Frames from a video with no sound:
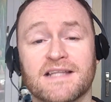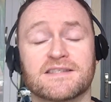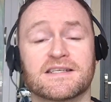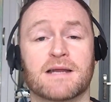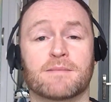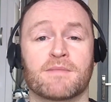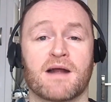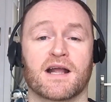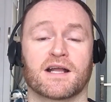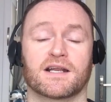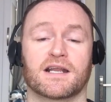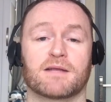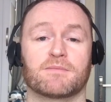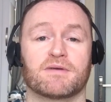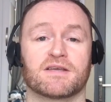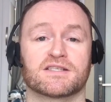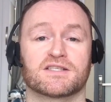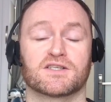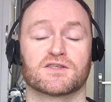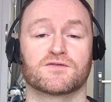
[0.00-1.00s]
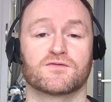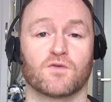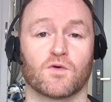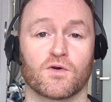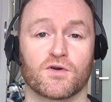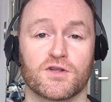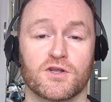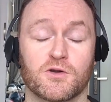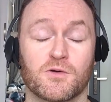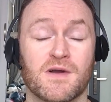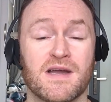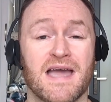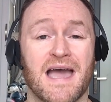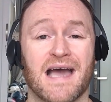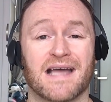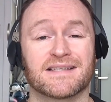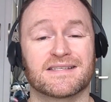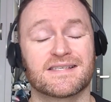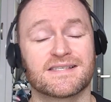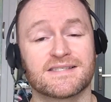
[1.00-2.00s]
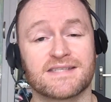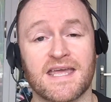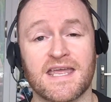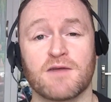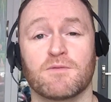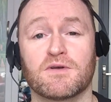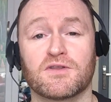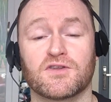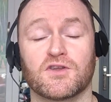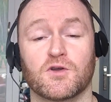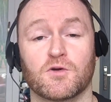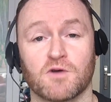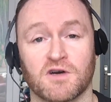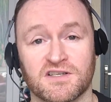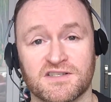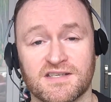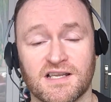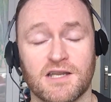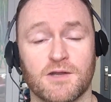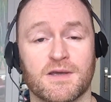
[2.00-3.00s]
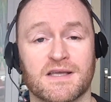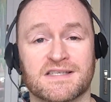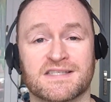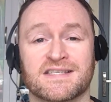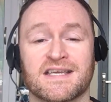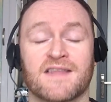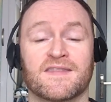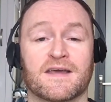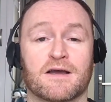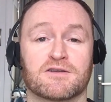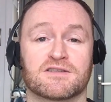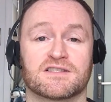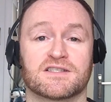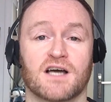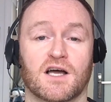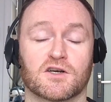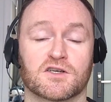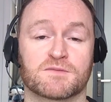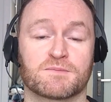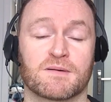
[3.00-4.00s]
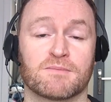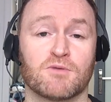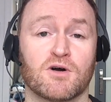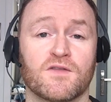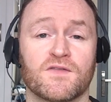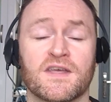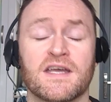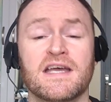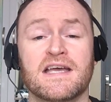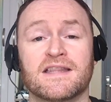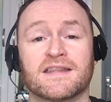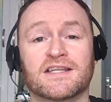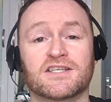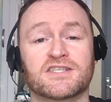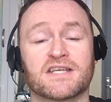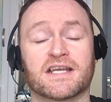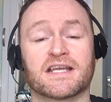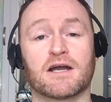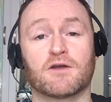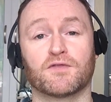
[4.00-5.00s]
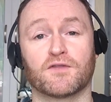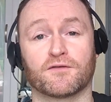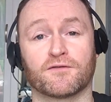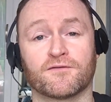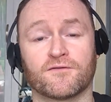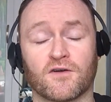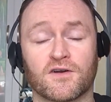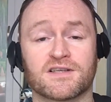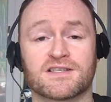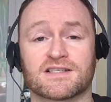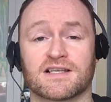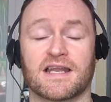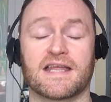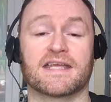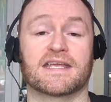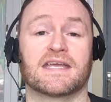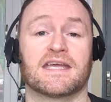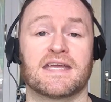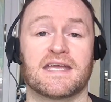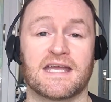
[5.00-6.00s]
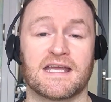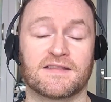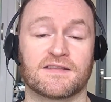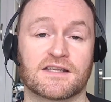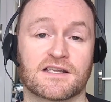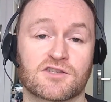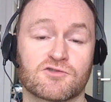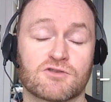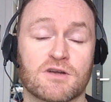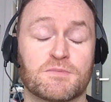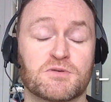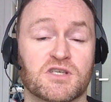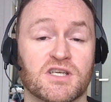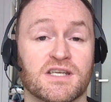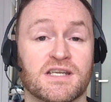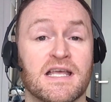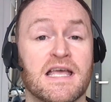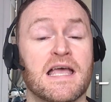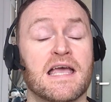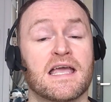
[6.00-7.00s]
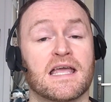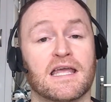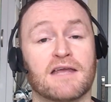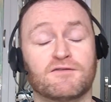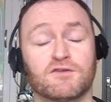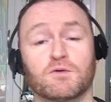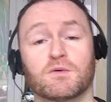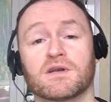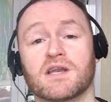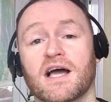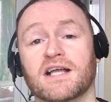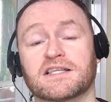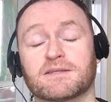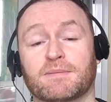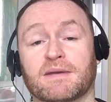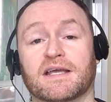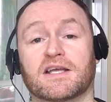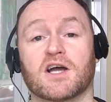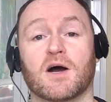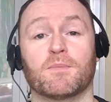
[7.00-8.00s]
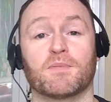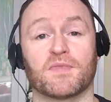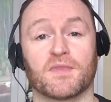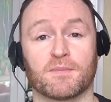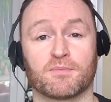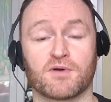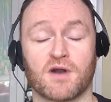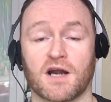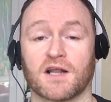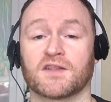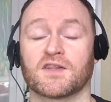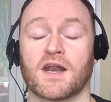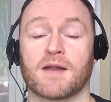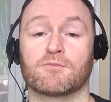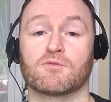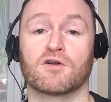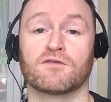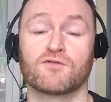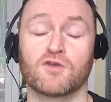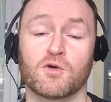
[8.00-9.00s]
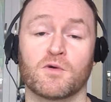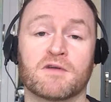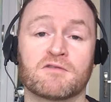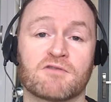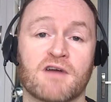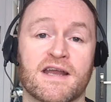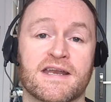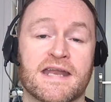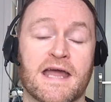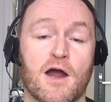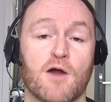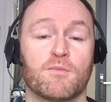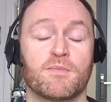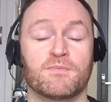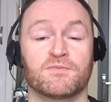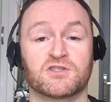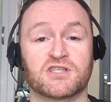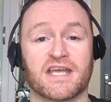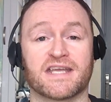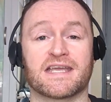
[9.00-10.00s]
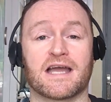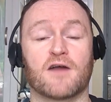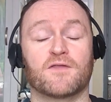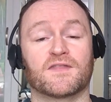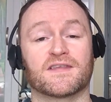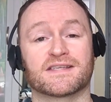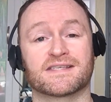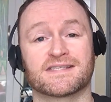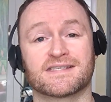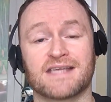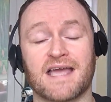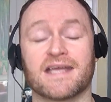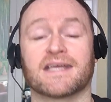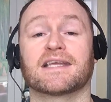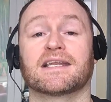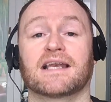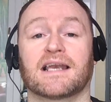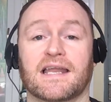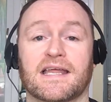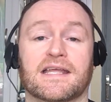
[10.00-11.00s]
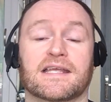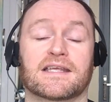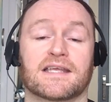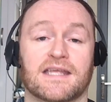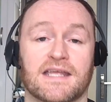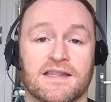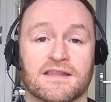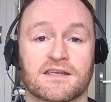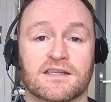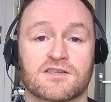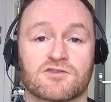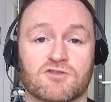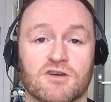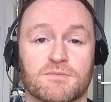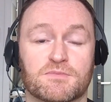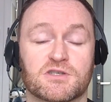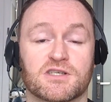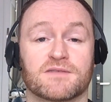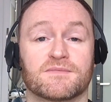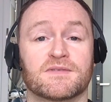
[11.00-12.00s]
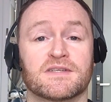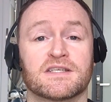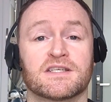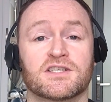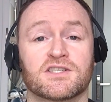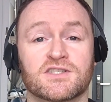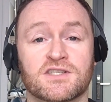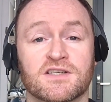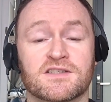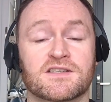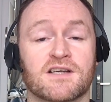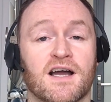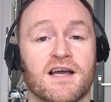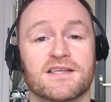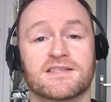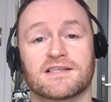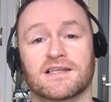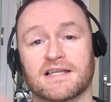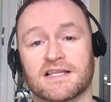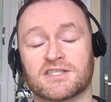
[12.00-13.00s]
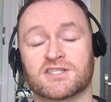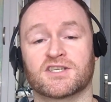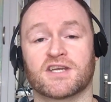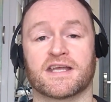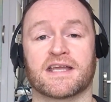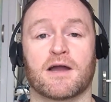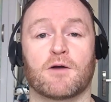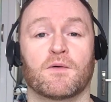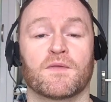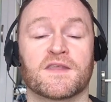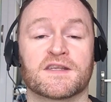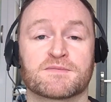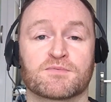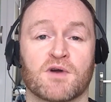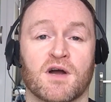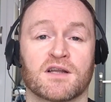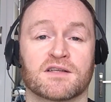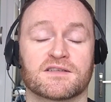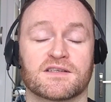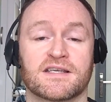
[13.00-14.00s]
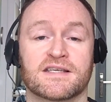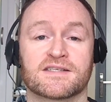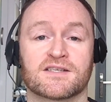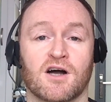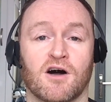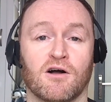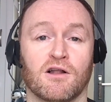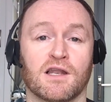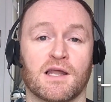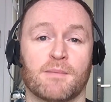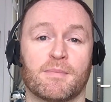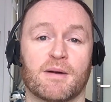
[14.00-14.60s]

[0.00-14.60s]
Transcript: internet marketing business for you and stay with you until you get to $10,000 per month, then check out the first link in the description. If you would like to pick up the product that I'm reviewing right now, check out the second link in the description. Cheers guys, let's check out what this product is all